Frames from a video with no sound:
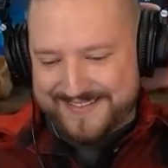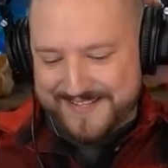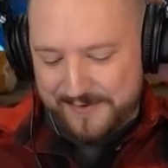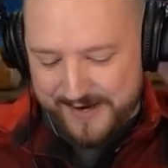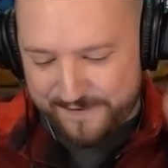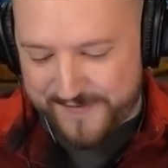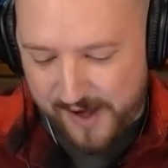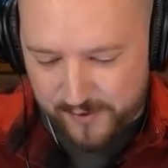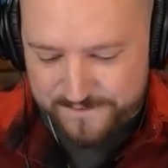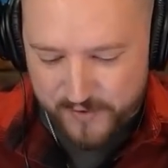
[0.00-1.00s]
dude, we got a
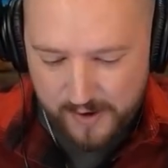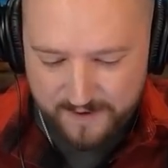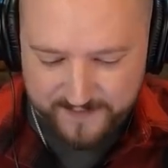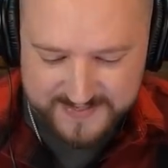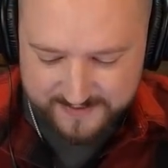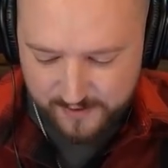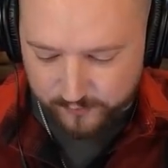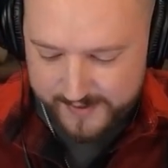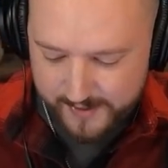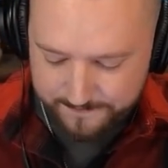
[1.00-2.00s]
Valkyrie full health left side of the
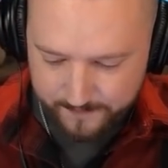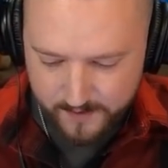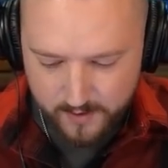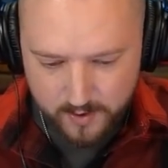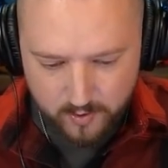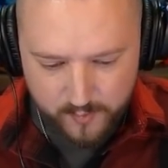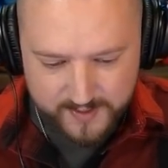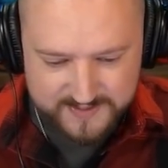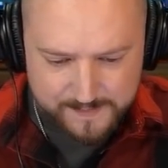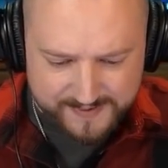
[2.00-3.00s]
arena. We
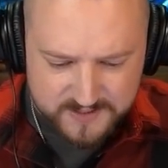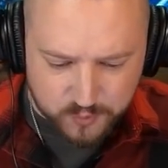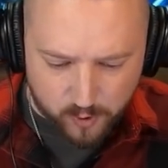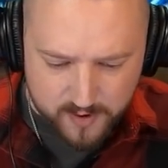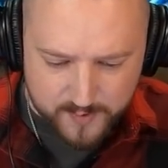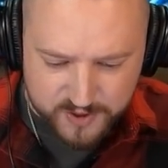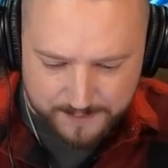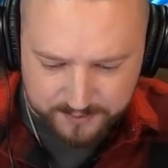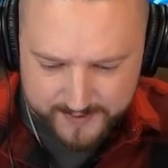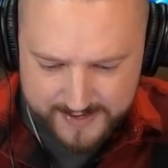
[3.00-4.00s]
can still make this work. We've got
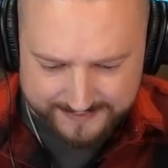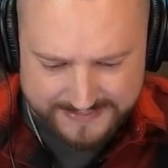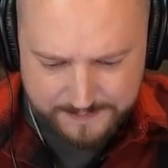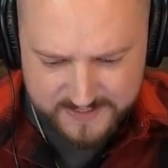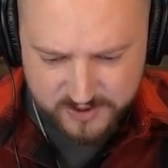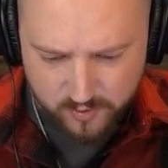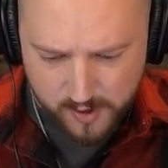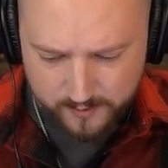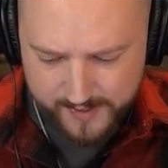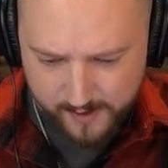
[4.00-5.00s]
to play a little bit
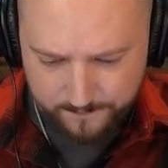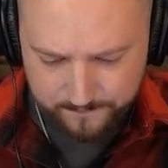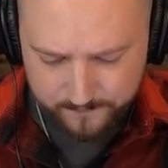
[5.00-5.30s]
stronger now.